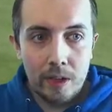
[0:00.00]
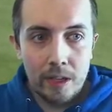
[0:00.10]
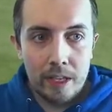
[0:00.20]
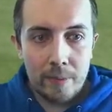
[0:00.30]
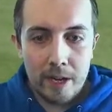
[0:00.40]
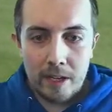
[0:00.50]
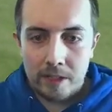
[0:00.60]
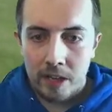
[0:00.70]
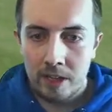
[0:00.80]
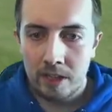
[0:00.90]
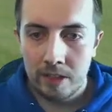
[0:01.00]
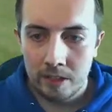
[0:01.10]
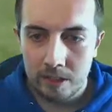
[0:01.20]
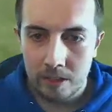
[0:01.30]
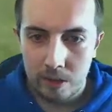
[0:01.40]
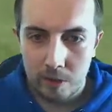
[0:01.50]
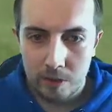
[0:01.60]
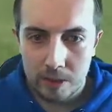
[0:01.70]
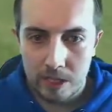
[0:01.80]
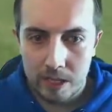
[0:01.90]
Jimenez,
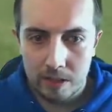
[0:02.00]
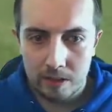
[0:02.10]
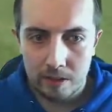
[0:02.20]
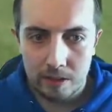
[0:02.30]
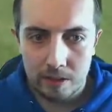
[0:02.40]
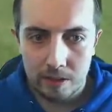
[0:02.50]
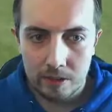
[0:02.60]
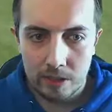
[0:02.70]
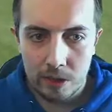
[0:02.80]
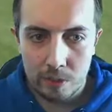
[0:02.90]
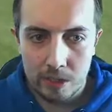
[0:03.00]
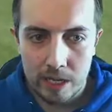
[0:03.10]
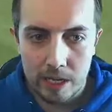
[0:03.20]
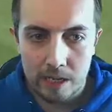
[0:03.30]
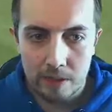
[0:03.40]
obviously, that's the goal today.